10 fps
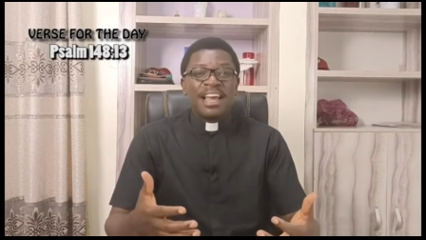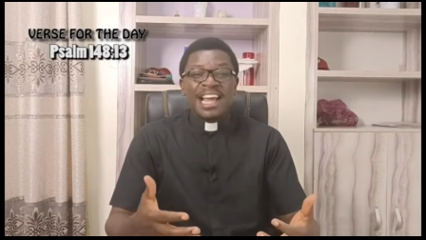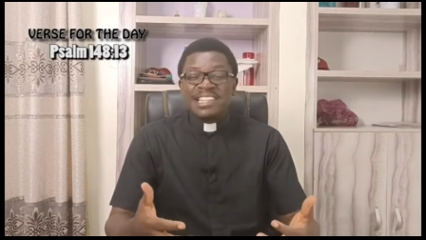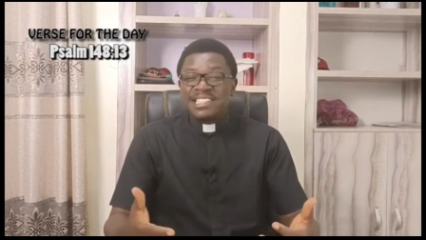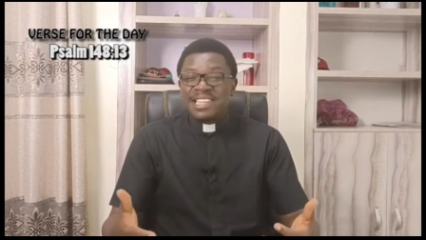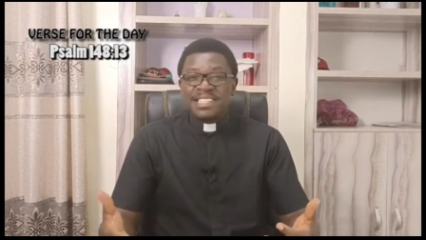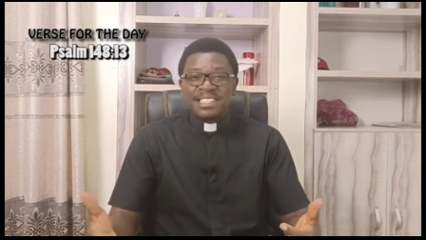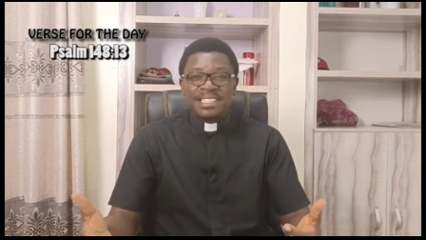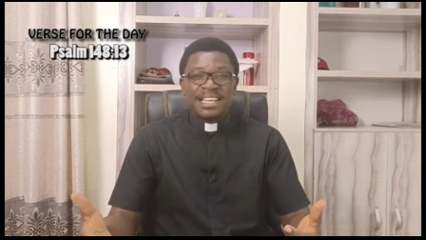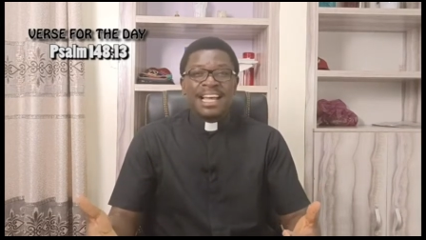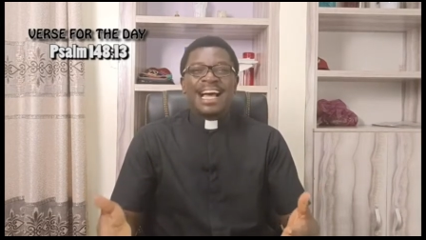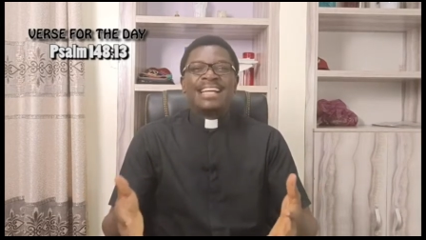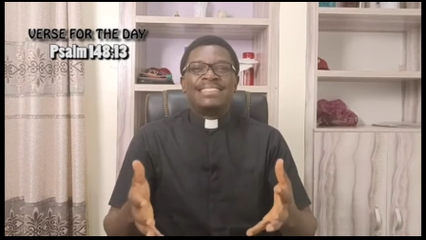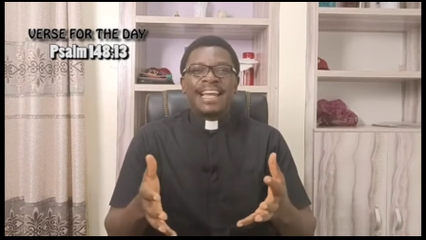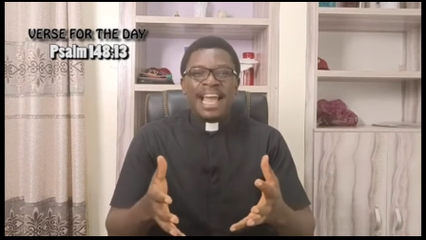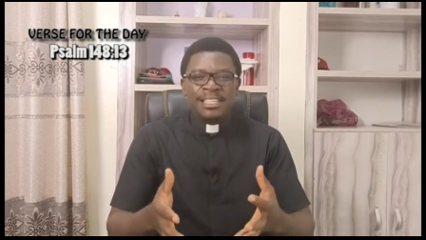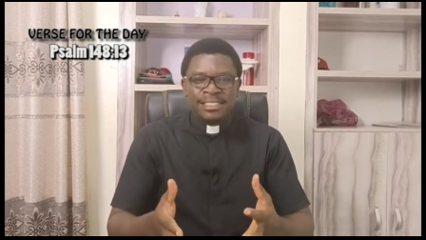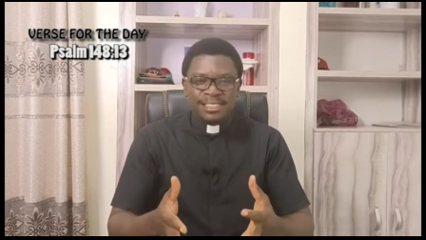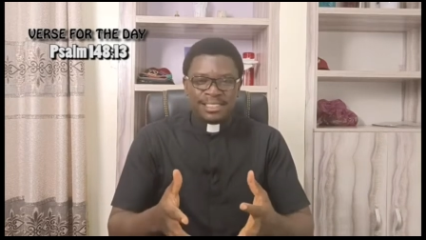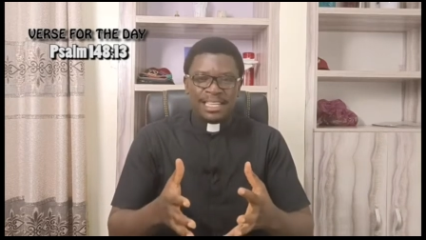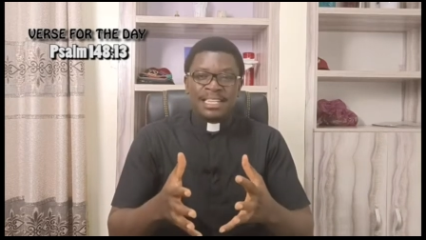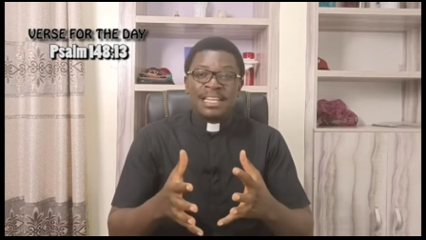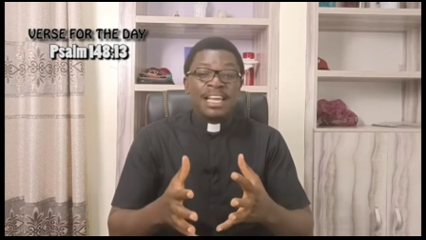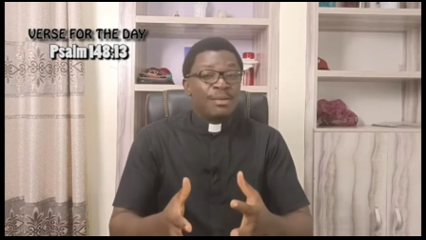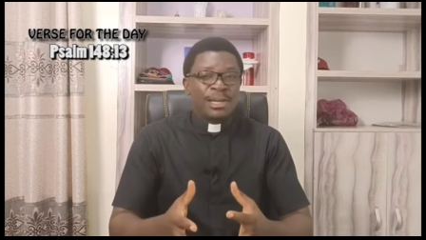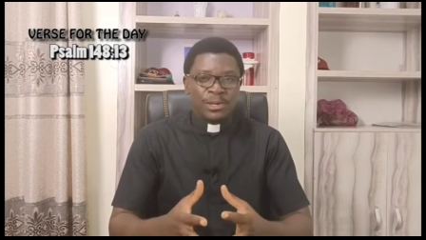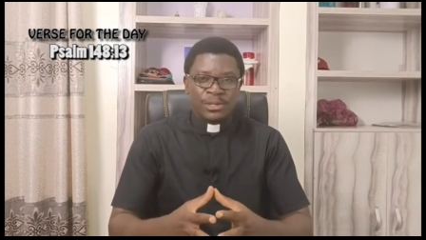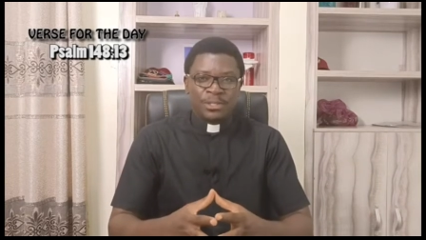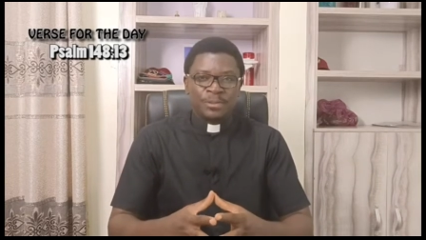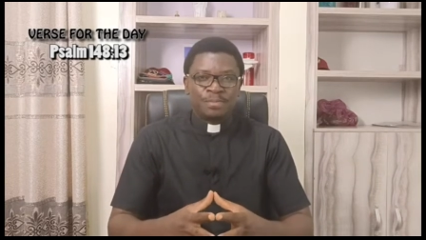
exists, and ends in him alone.